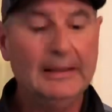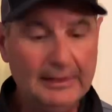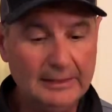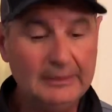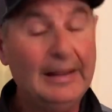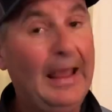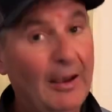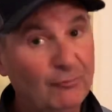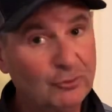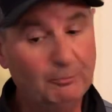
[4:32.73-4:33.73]
in
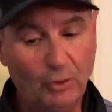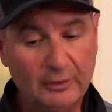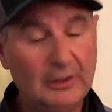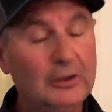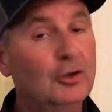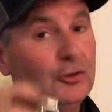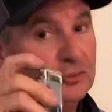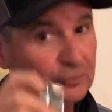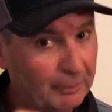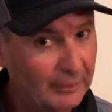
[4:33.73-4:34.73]
aftermarket
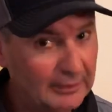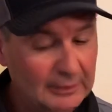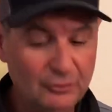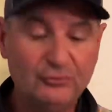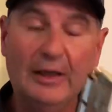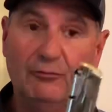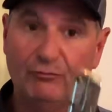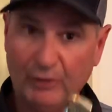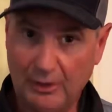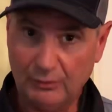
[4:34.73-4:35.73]
springs and
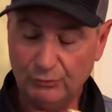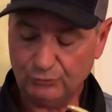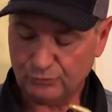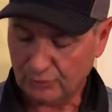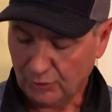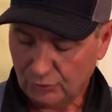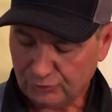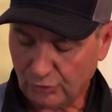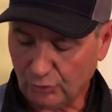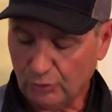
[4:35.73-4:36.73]
followers.
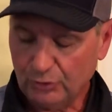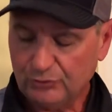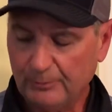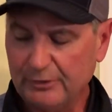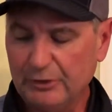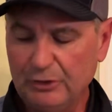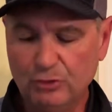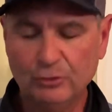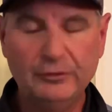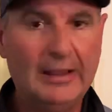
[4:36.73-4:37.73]
So typically
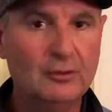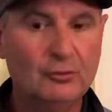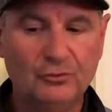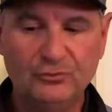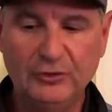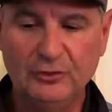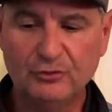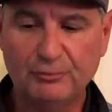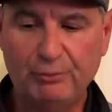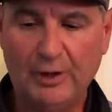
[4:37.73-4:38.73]
you're not going to see this
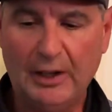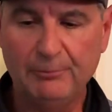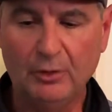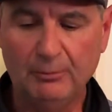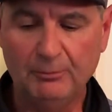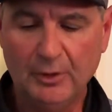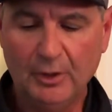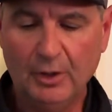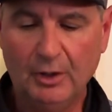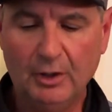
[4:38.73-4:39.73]
problem
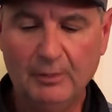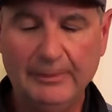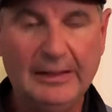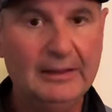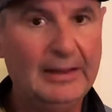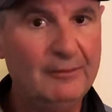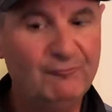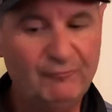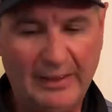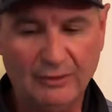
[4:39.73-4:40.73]
in
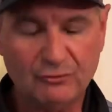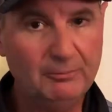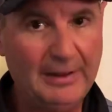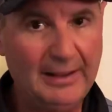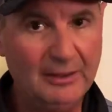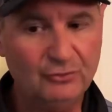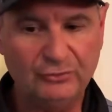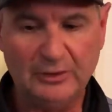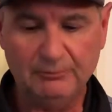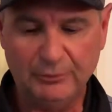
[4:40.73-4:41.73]
a factory
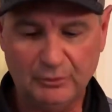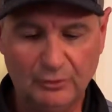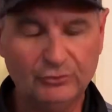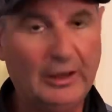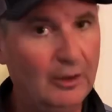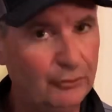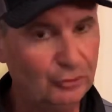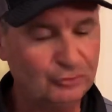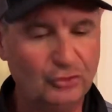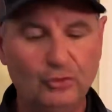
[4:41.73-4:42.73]
magazine, because how
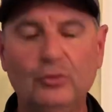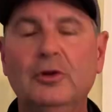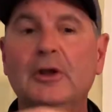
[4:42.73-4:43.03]
they're tuned,